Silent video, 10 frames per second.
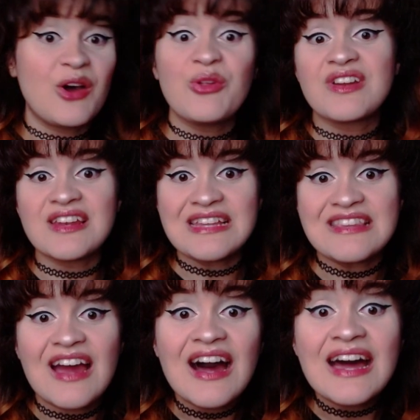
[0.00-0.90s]
they're gonna
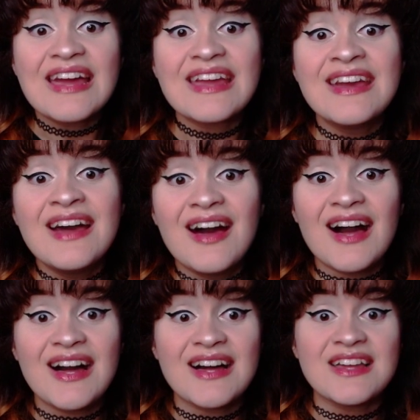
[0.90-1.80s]
die,
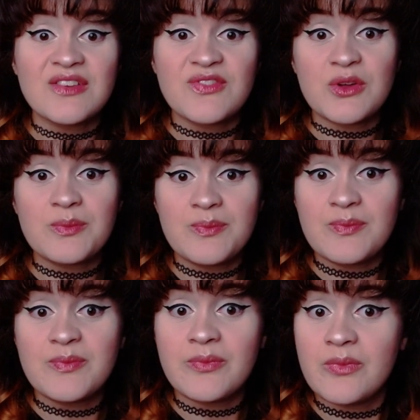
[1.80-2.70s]
if they'll
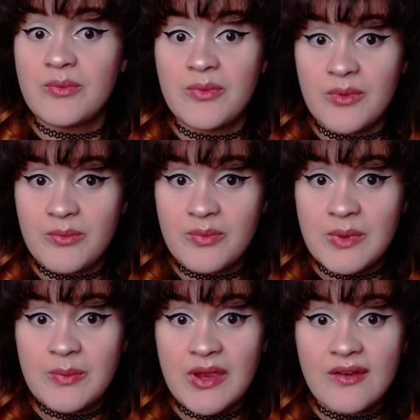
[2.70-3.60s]

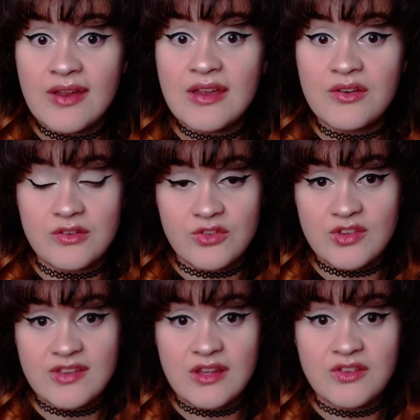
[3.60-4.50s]
be buried or
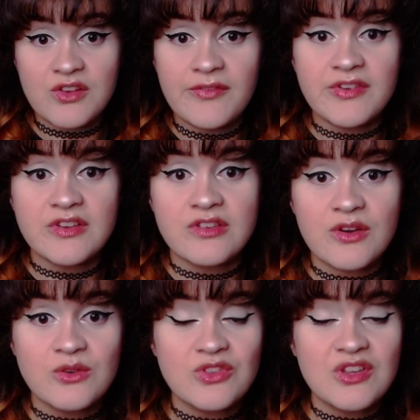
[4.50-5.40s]
just sent off into
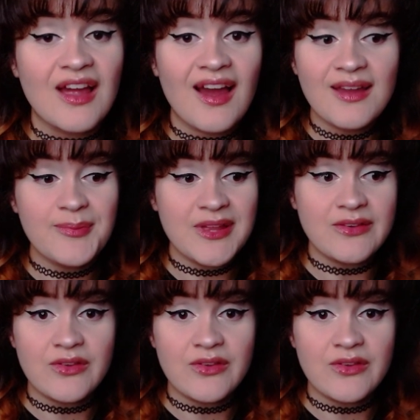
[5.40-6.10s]
the ocean. I planned